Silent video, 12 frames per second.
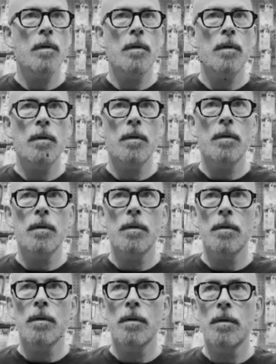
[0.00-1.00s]
You're standing
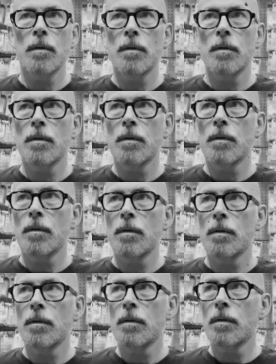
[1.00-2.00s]
in the fixings aisle at a
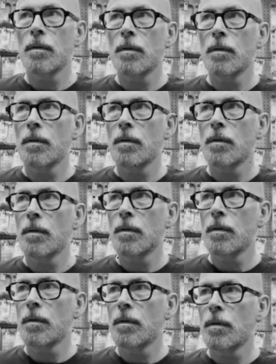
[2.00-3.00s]
hardware store,
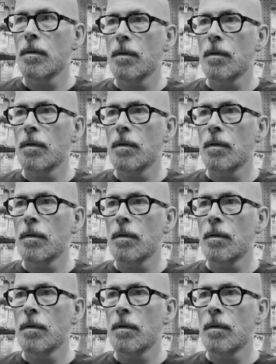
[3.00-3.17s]
looking at